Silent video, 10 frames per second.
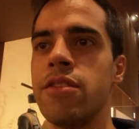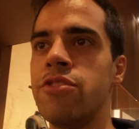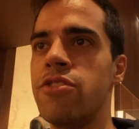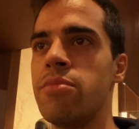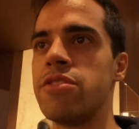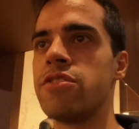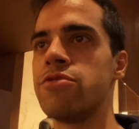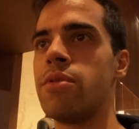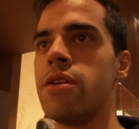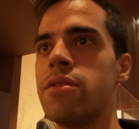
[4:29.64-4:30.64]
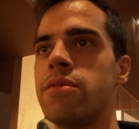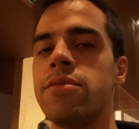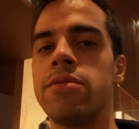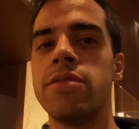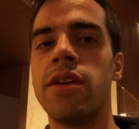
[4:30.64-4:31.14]
Germans as well,
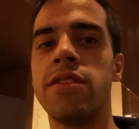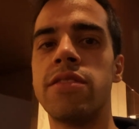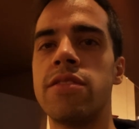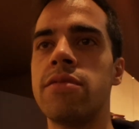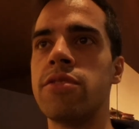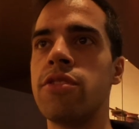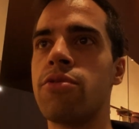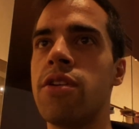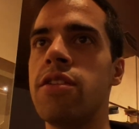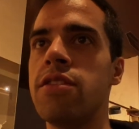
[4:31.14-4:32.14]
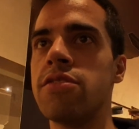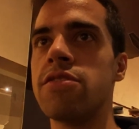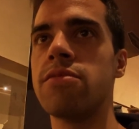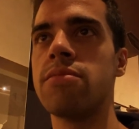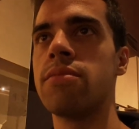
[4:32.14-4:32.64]
and the Ukrainians,